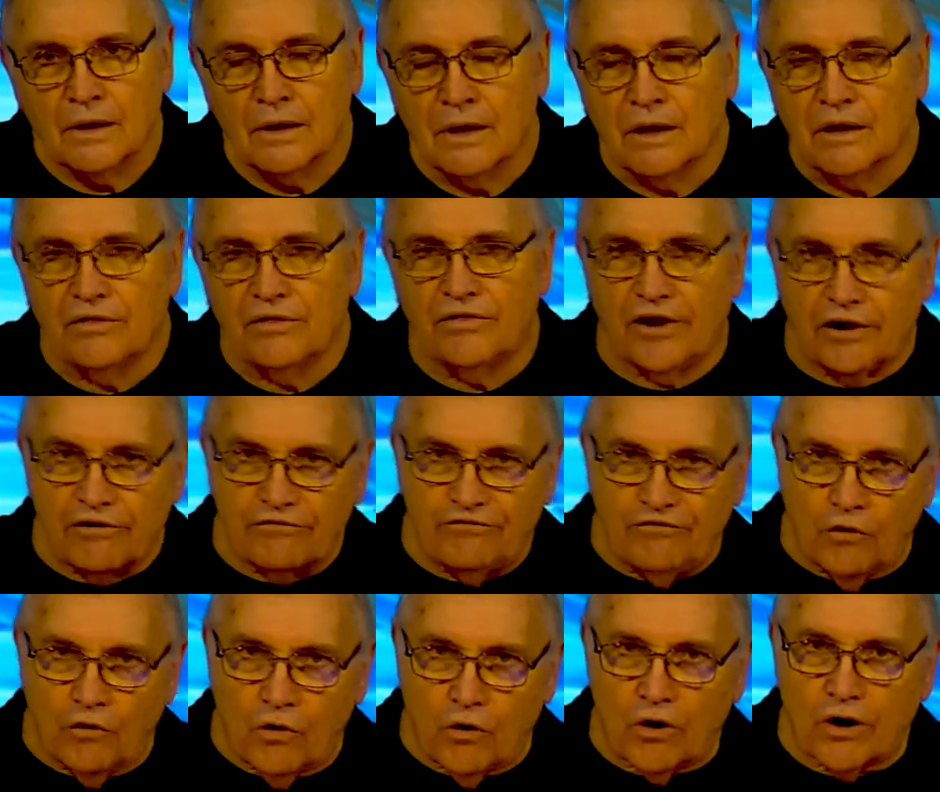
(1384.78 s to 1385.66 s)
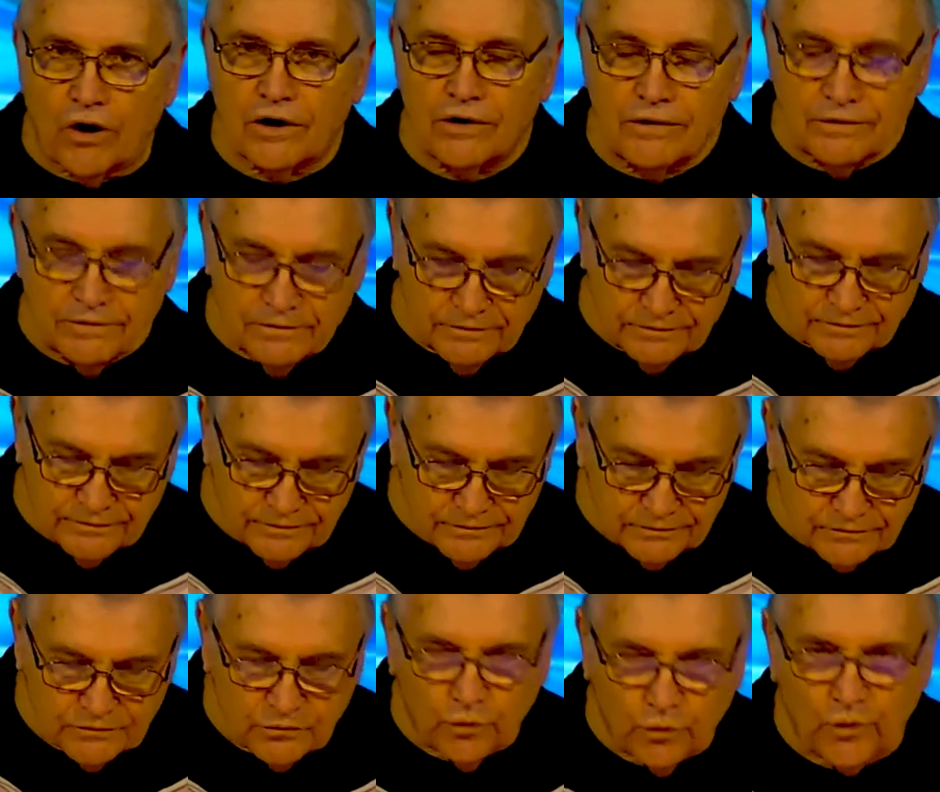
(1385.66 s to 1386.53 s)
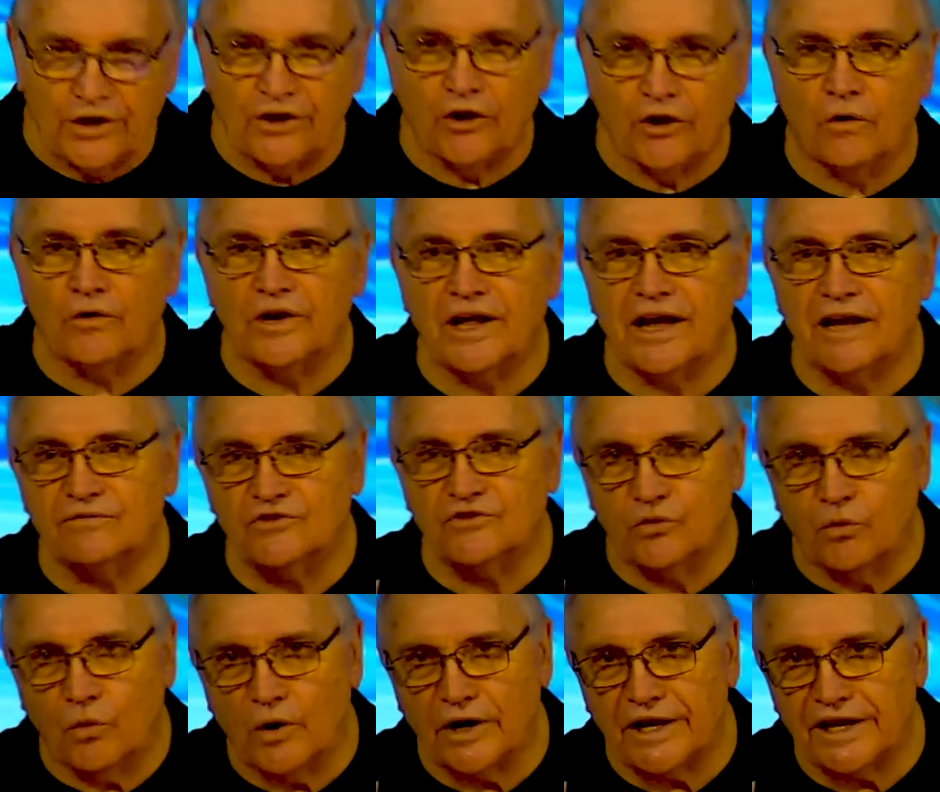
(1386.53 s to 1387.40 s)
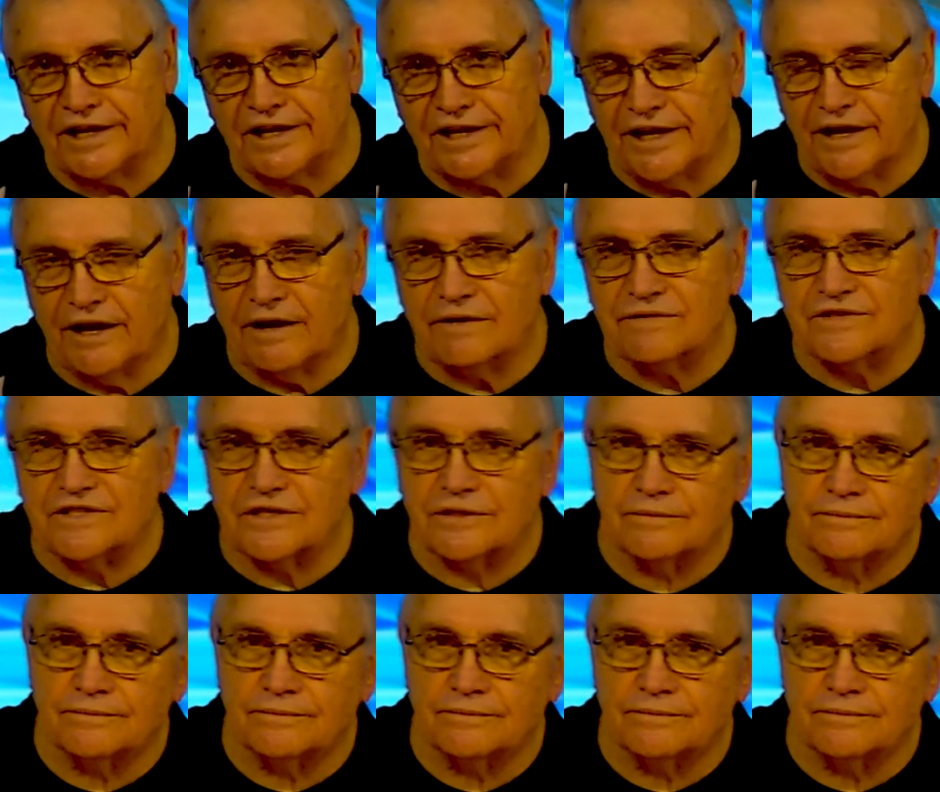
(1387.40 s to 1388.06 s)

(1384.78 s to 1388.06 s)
Therefore, we don't have 20 gifts,